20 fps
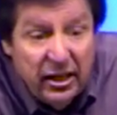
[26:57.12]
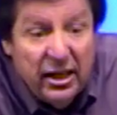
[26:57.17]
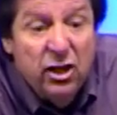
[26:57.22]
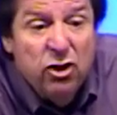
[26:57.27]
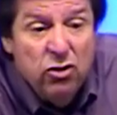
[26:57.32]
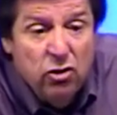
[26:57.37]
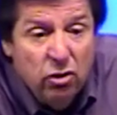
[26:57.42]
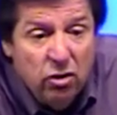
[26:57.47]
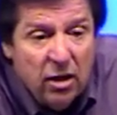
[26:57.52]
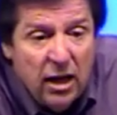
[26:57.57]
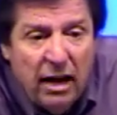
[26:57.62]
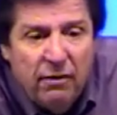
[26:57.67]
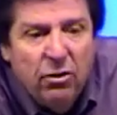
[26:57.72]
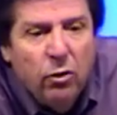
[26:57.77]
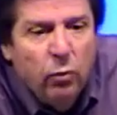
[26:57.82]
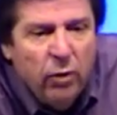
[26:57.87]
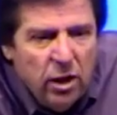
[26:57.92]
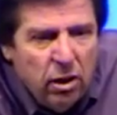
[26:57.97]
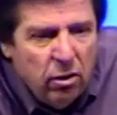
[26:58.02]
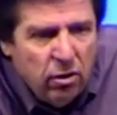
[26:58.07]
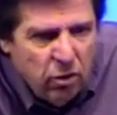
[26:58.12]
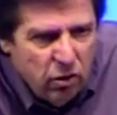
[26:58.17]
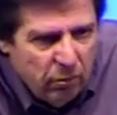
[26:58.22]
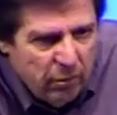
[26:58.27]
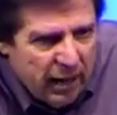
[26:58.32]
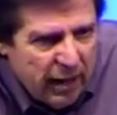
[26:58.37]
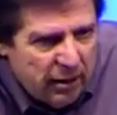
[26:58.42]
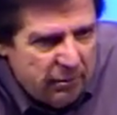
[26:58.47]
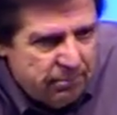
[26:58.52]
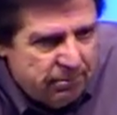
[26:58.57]
and in your life that we don't know
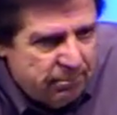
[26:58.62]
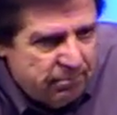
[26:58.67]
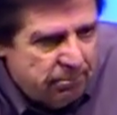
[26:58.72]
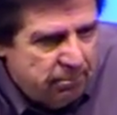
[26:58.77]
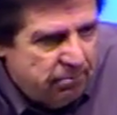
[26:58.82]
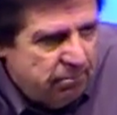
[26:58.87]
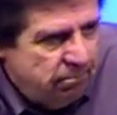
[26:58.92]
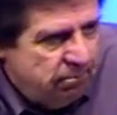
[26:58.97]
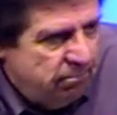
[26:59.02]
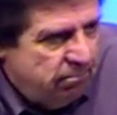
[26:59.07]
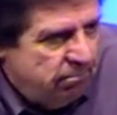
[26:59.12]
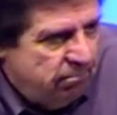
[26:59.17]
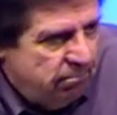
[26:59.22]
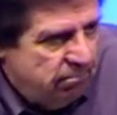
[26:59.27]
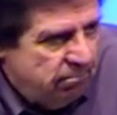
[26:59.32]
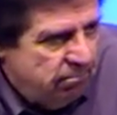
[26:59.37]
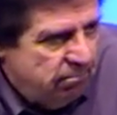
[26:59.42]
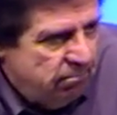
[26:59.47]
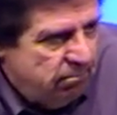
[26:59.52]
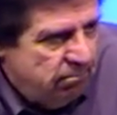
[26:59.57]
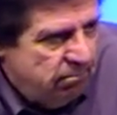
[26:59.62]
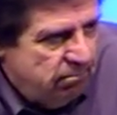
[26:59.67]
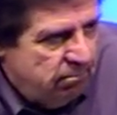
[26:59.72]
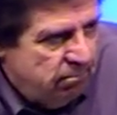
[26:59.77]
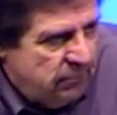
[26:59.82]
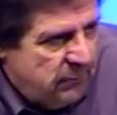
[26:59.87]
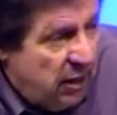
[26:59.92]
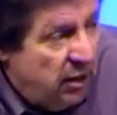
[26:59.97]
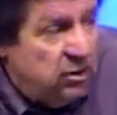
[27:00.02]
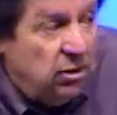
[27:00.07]
about.
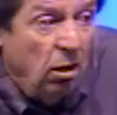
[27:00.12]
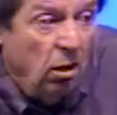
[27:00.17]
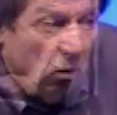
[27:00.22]
There's a